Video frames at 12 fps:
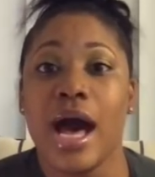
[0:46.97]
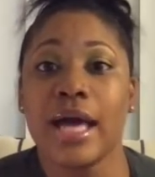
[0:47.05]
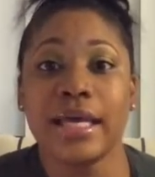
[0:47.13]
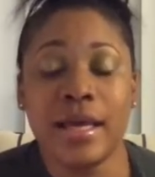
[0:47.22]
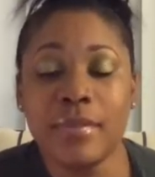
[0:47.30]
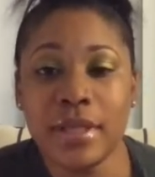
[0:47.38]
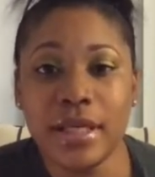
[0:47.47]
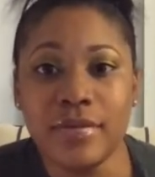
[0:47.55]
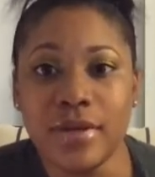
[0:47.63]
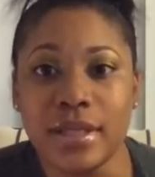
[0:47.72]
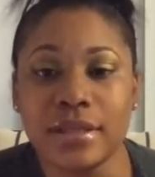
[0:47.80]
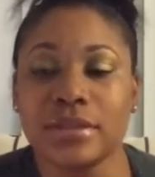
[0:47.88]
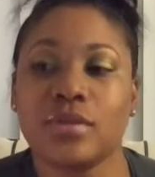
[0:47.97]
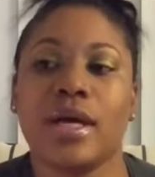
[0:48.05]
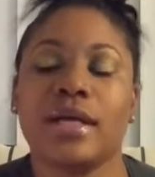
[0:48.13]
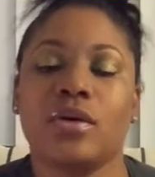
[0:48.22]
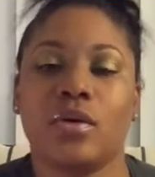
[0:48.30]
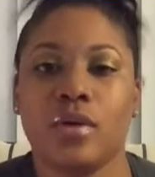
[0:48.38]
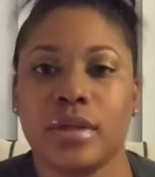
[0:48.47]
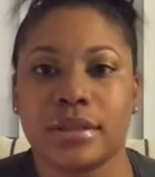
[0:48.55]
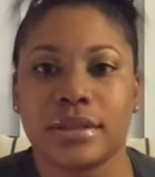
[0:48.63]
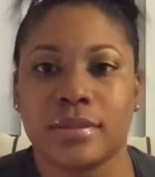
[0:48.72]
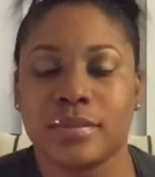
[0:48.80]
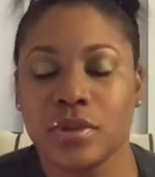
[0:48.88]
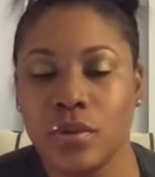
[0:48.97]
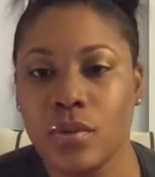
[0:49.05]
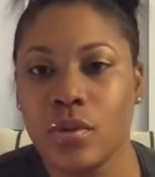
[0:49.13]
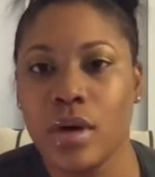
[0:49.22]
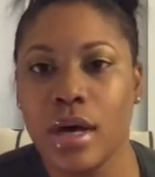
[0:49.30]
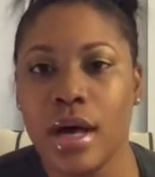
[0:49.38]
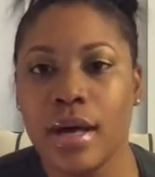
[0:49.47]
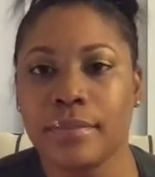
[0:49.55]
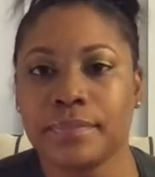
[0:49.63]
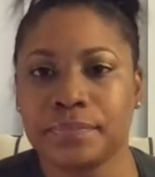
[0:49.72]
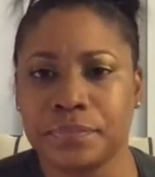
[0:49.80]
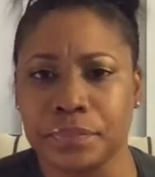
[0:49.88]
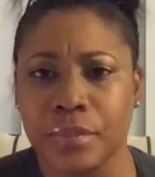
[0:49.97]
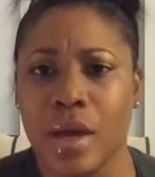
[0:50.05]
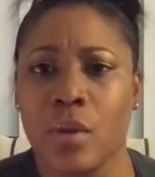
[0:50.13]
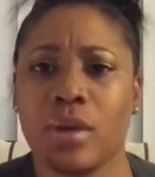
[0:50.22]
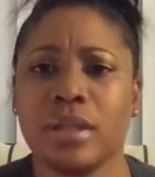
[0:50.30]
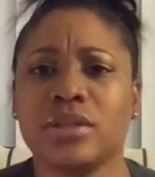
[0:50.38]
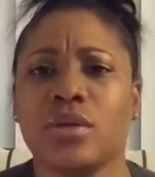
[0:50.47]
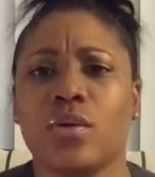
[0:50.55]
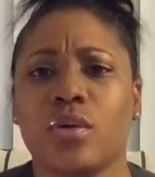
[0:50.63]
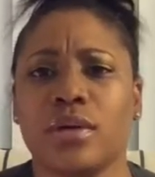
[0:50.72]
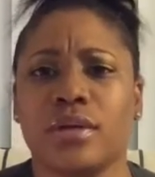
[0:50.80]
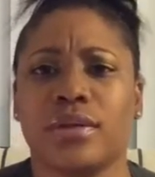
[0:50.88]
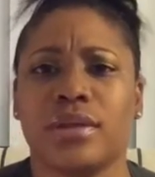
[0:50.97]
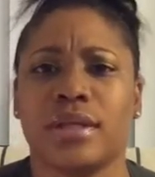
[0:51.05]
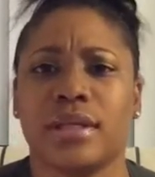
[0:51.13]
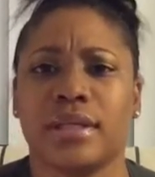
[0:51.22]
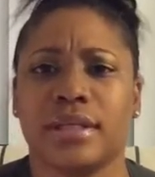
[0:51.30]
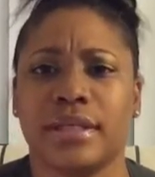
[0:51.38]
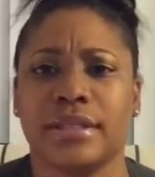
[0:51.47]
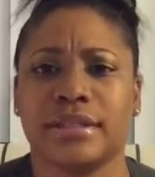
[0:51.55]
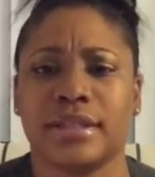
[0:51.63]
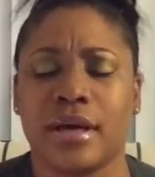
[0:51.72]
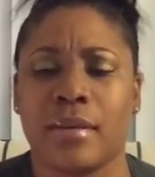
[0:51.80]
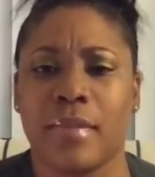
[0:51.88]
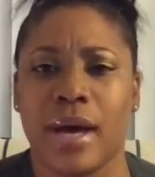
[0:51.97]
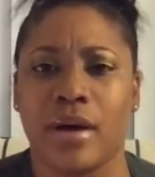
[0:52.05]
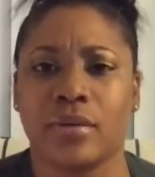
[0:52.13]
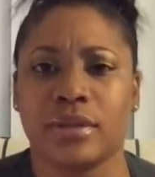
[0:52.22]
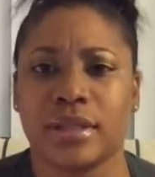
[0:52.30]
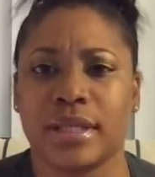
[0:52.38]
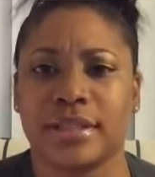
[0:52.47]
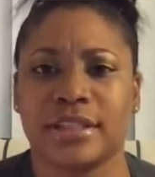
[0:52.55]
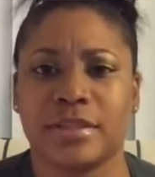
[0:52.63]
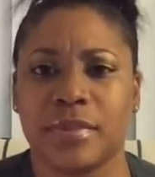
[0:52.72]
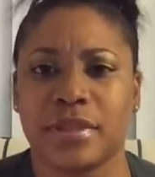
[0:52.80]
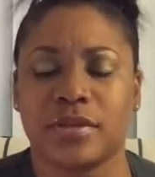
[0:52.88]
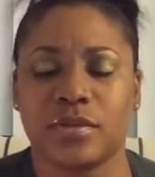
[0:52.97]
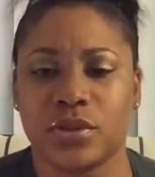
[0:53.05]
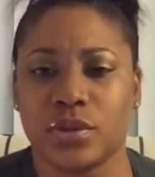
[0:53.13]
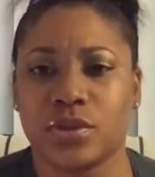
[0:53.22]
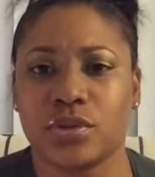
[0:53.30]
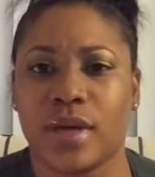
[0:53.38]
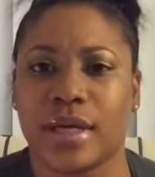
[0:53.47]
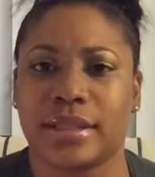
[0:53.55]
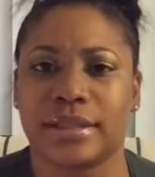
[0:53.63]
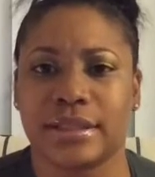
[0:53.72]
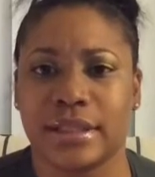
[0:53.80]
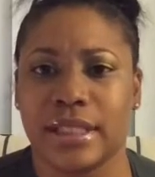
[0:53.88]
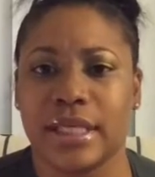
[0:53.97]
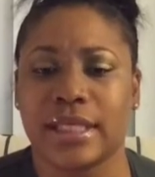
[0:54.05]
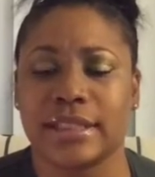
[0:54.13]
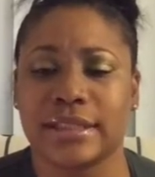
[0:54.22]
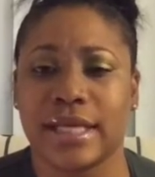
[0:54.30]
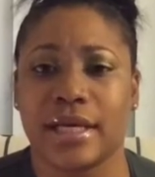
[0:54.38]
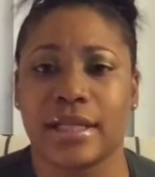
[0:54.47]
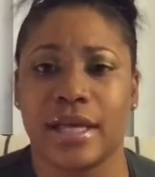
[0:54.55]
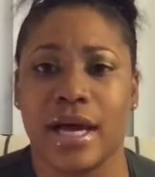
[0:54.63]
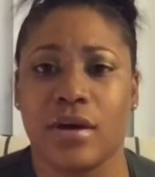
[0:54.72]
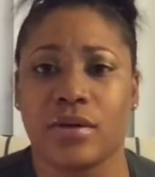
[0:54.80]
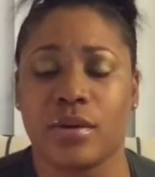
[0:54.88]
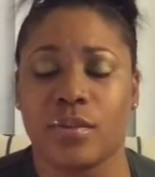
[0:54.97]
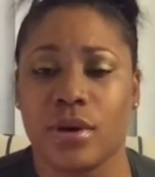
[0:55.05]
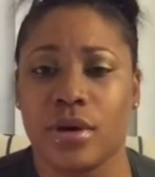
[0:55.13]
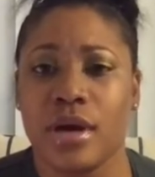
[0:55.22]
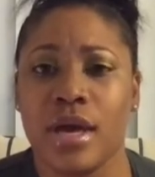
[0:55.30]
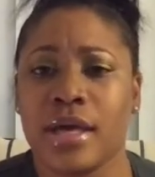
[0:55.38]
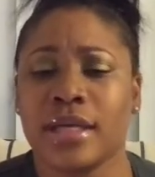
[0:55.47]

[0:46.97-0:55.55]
I can't believe it. So I had to order some. So I wanted to order the least amount, the less expensive shoes, so I can see exactly how they were.